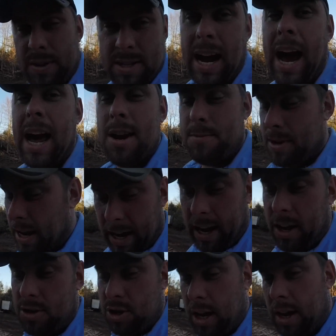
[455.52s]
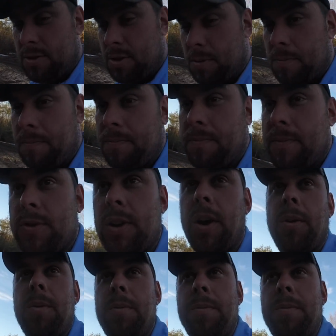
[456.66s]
if he's got them, then I gotta change them. So